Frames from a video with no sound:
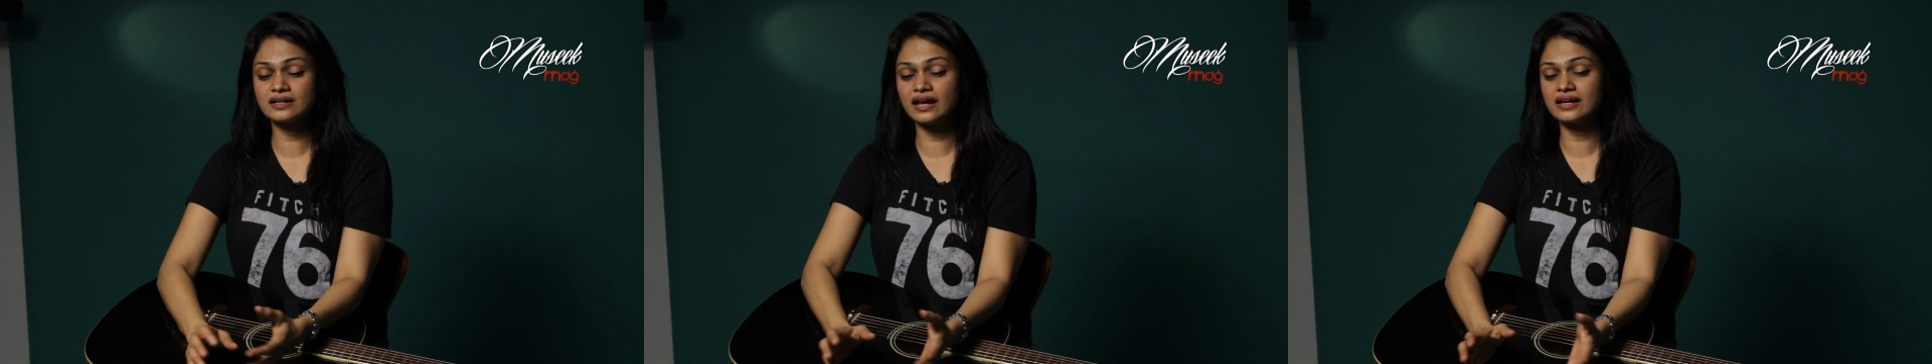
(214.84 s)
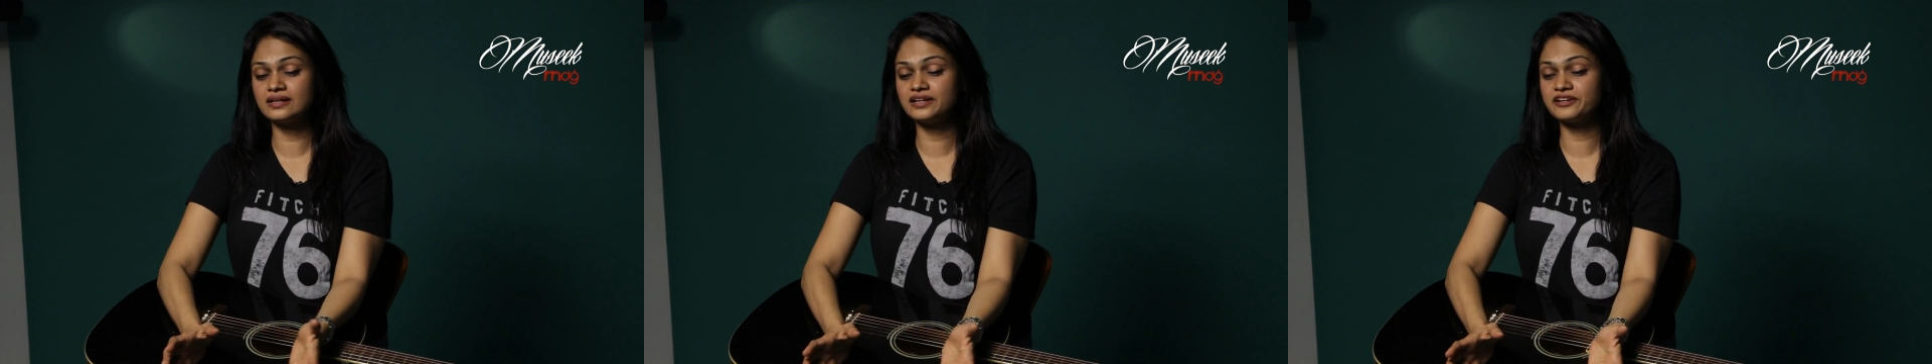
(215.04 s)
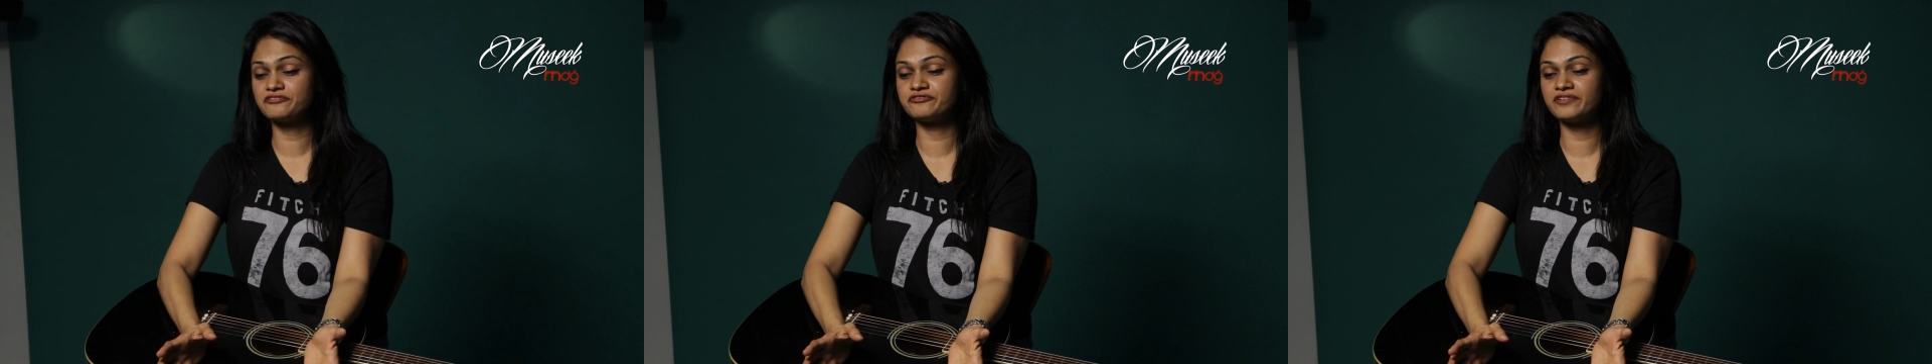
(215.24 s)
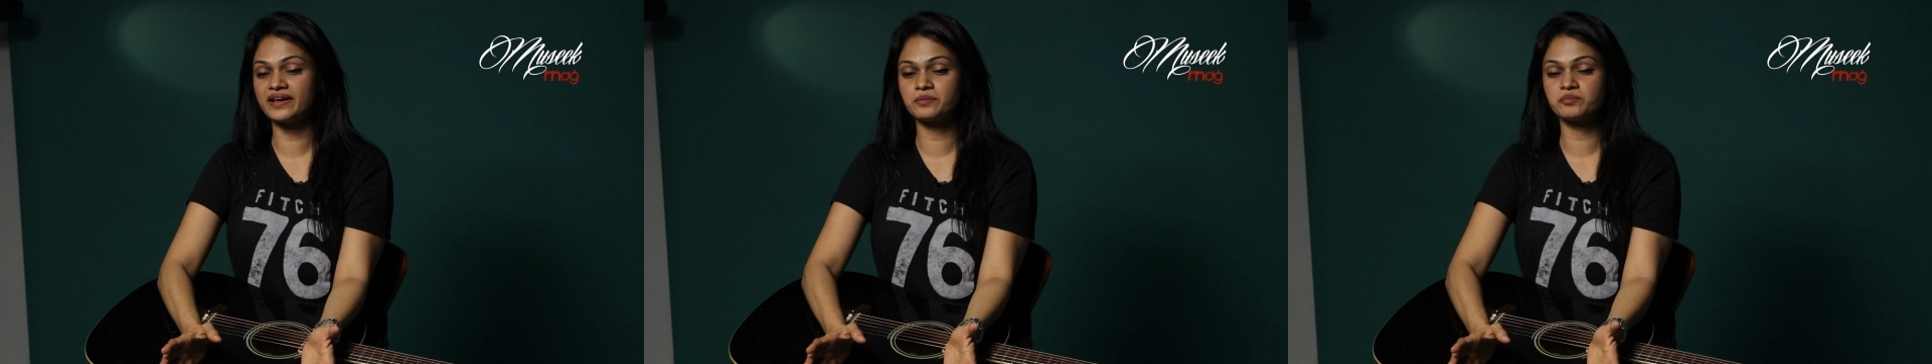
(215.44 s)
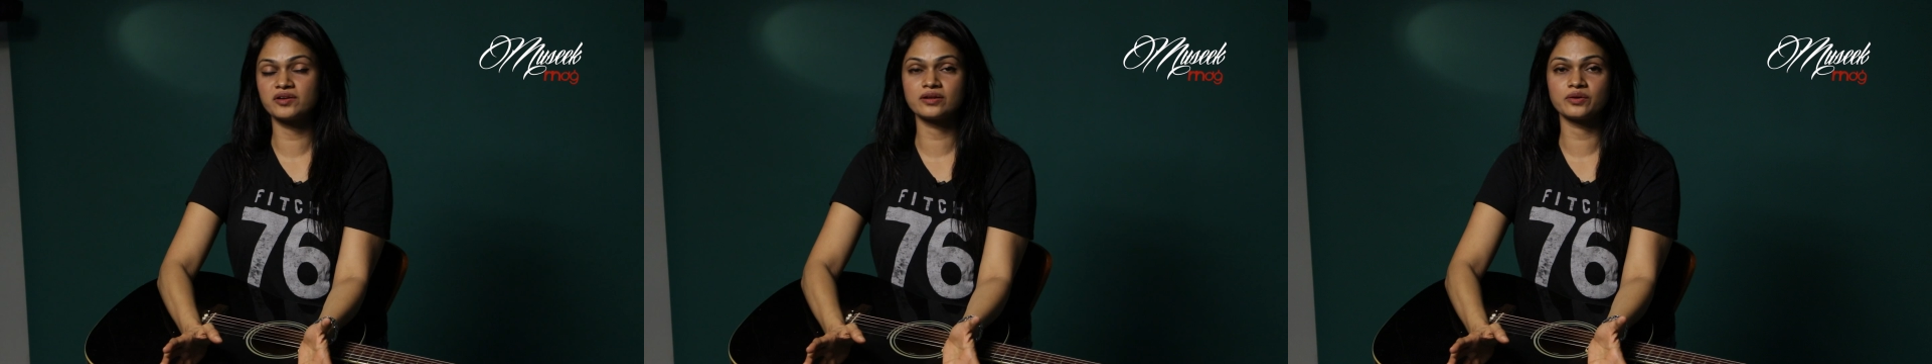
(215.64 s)
I did a fair
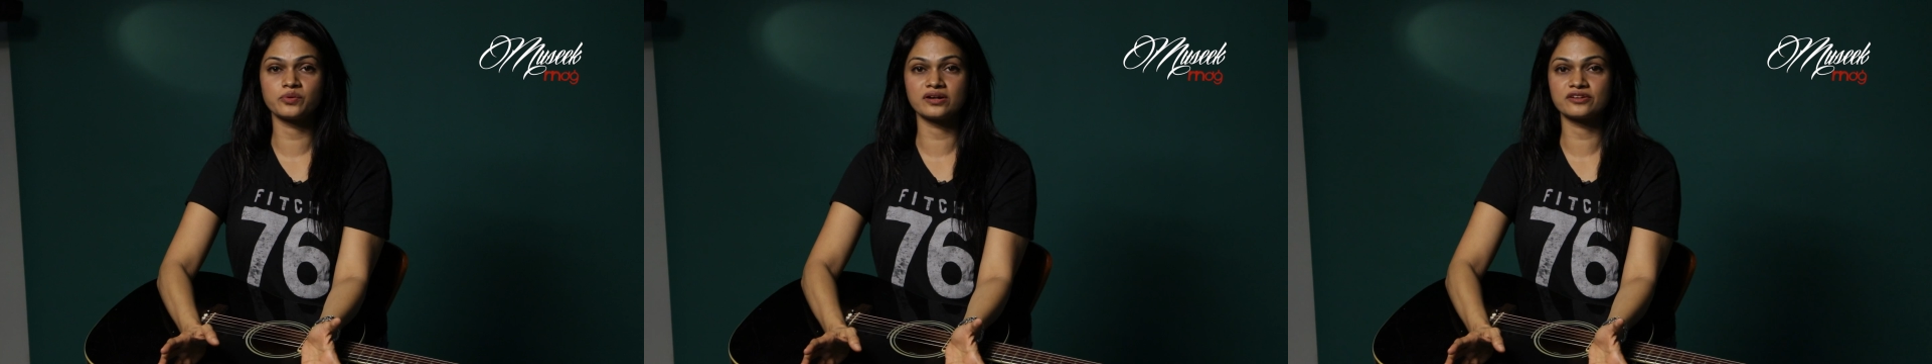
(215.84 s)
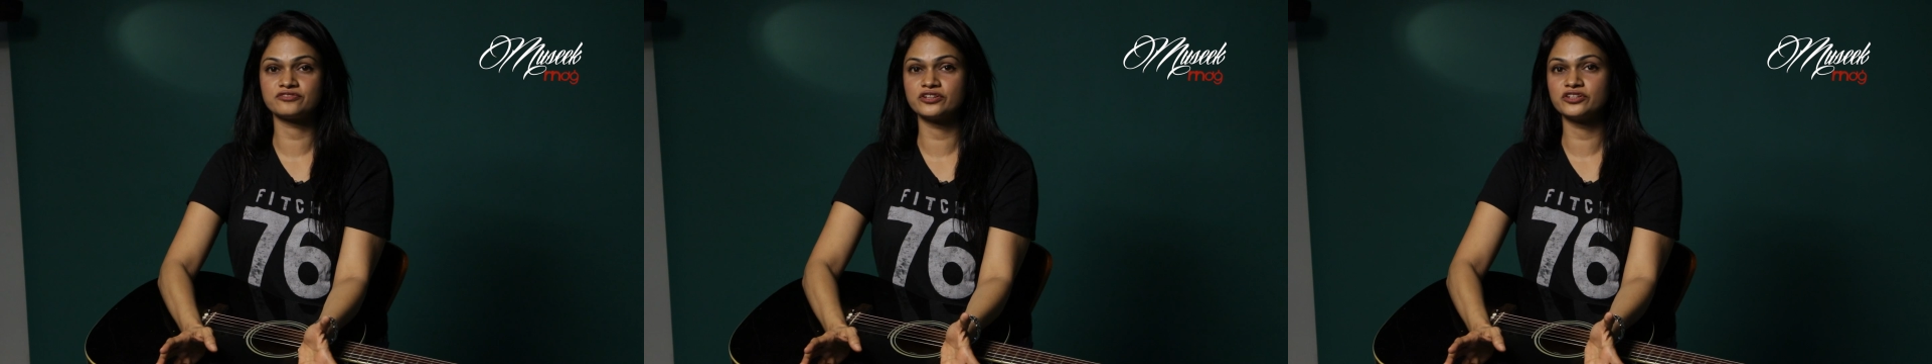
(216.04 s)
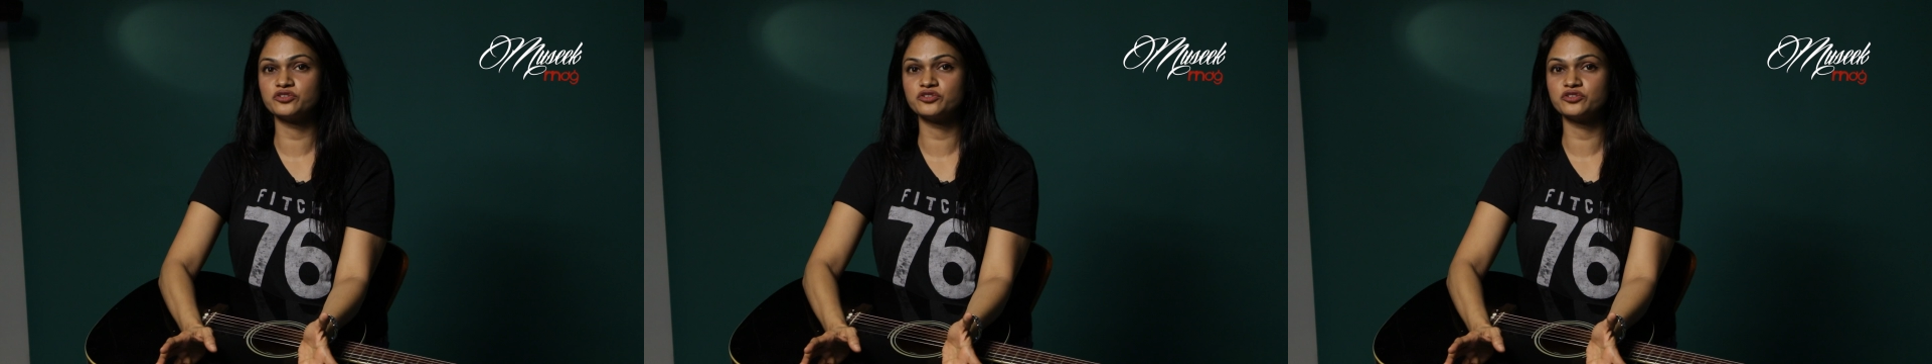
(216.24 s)
amount of work for